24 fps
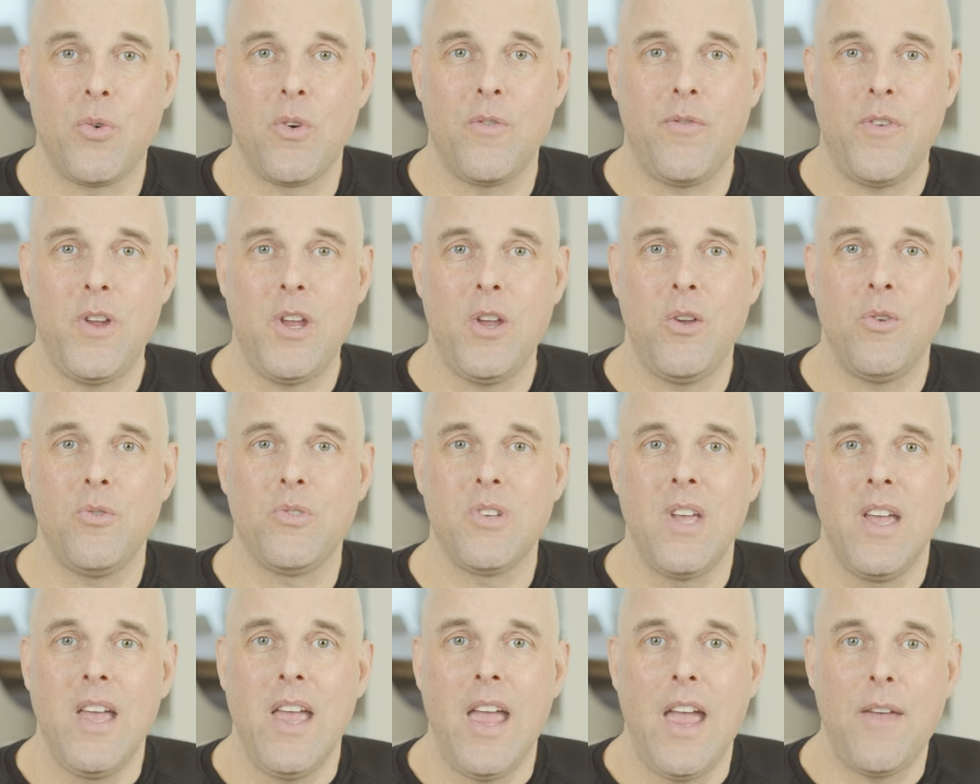
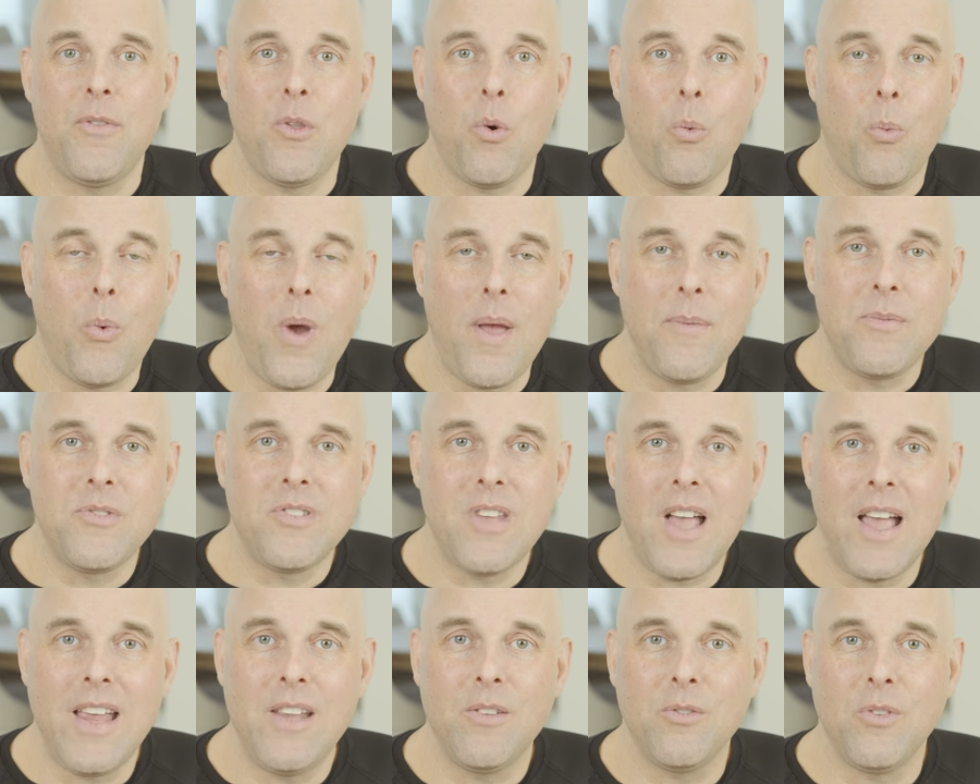reviews in the
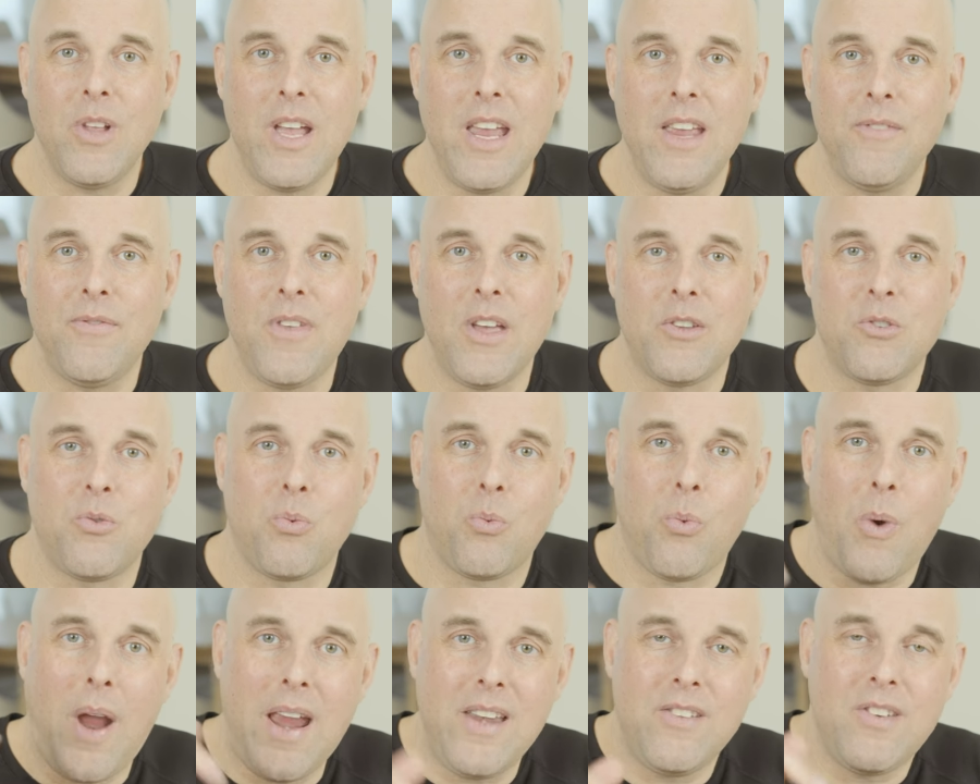website link that's
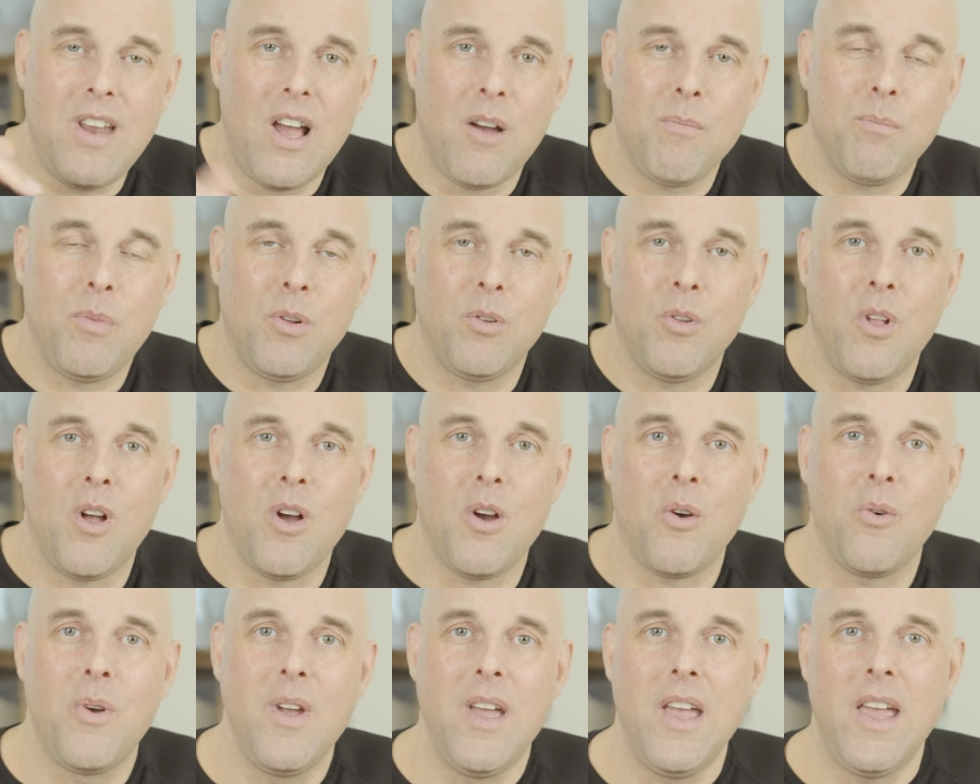right down
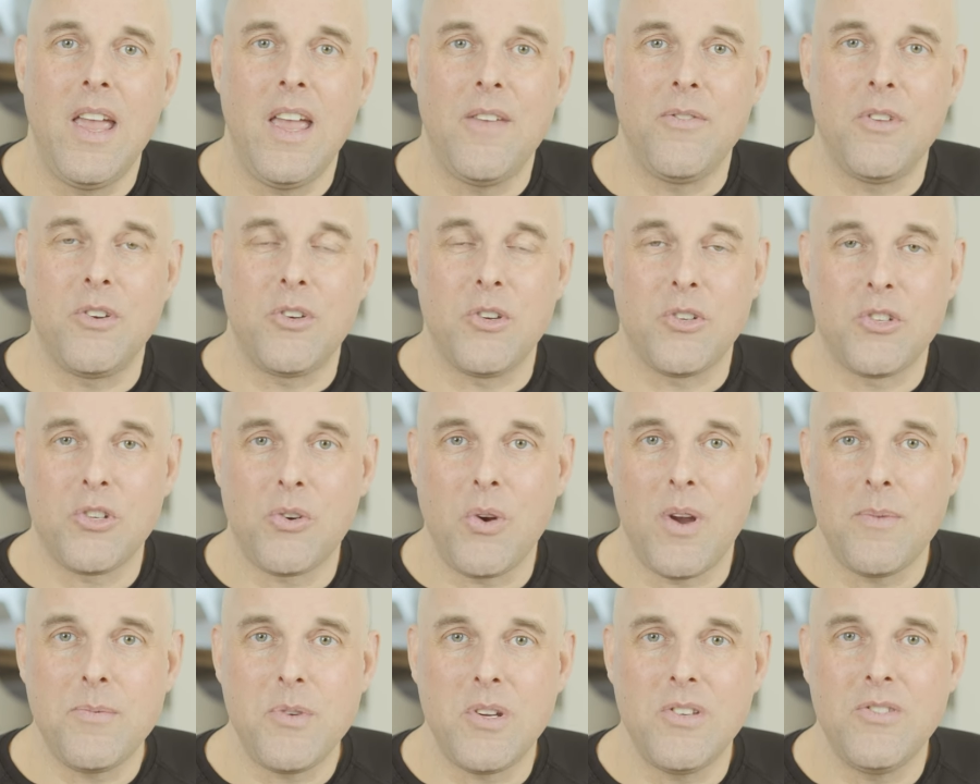below in the
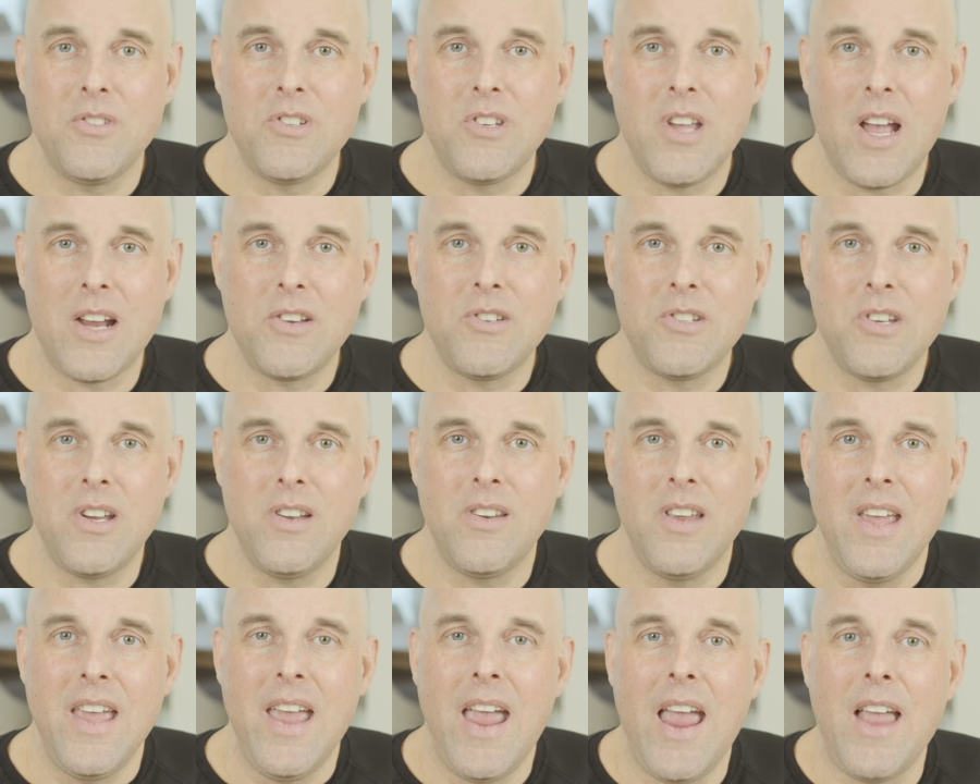description
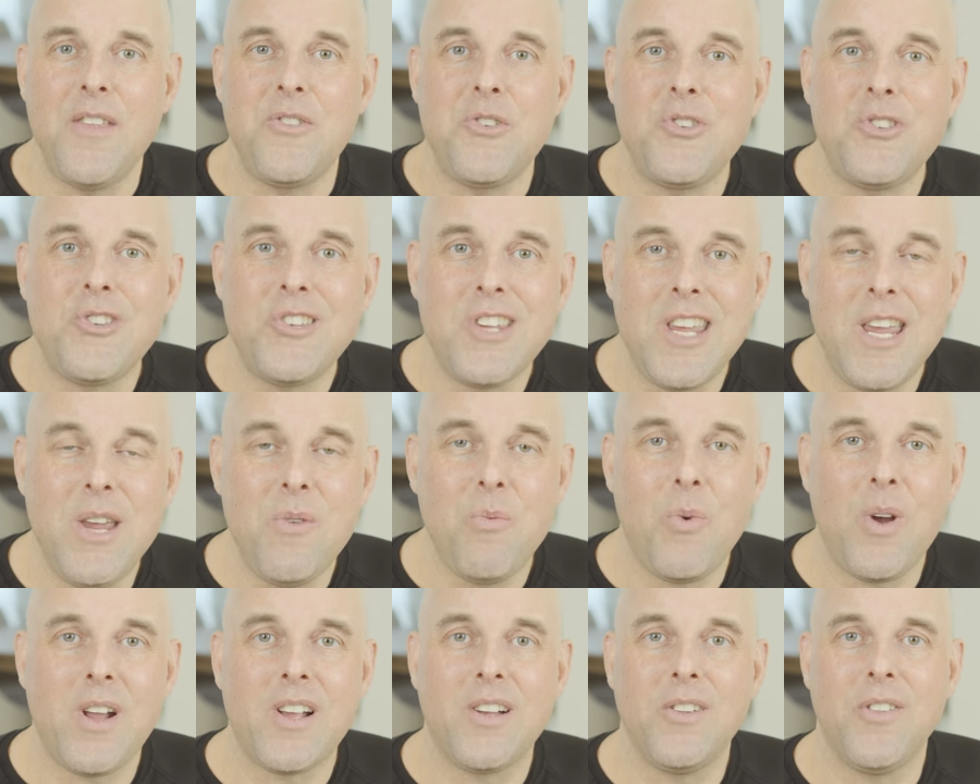section and see
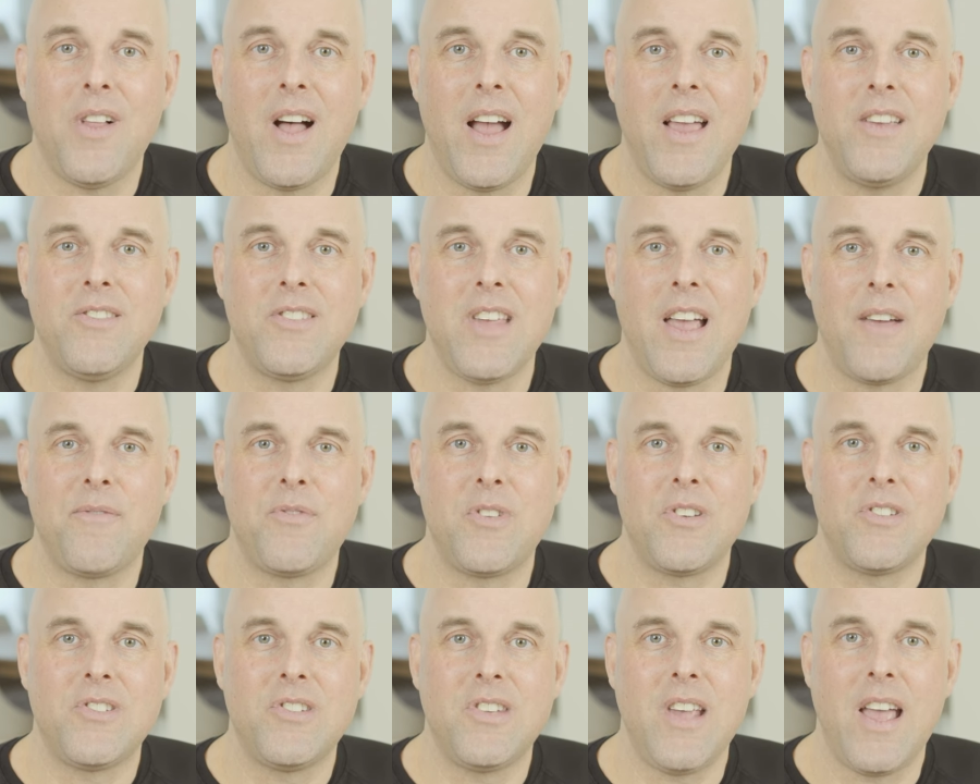what clients have
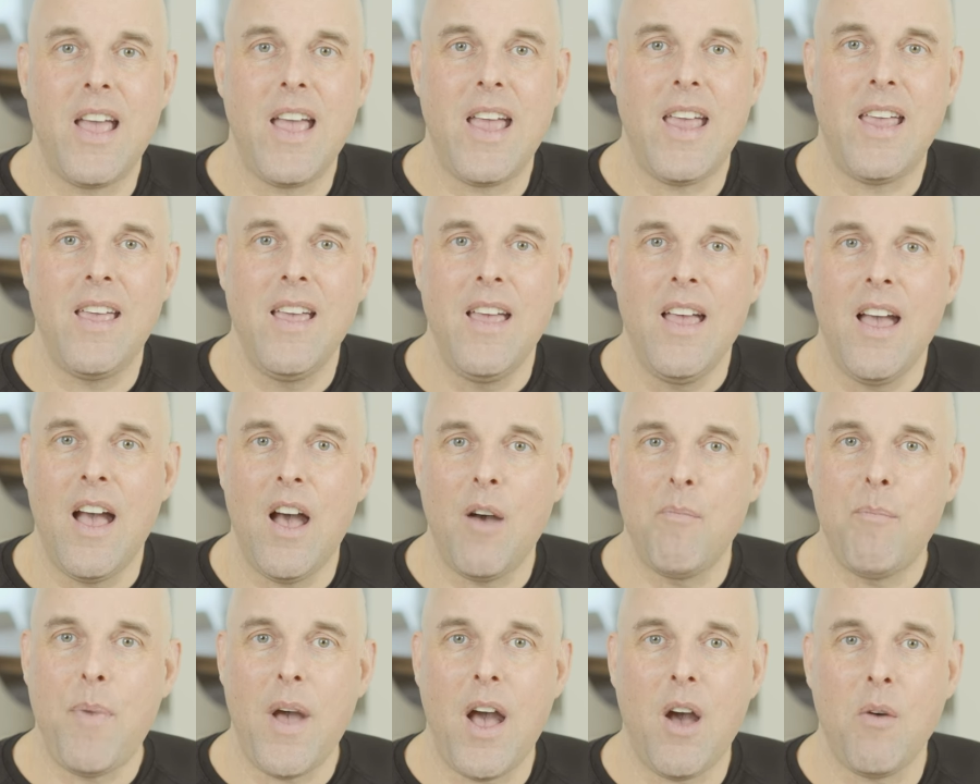to say
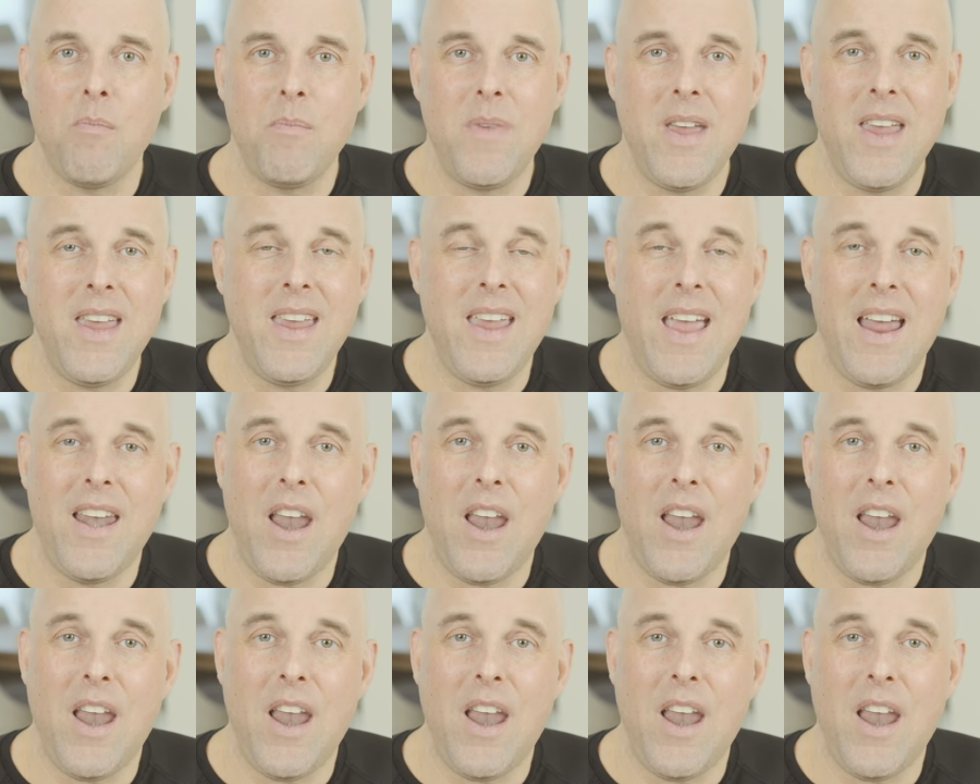about me.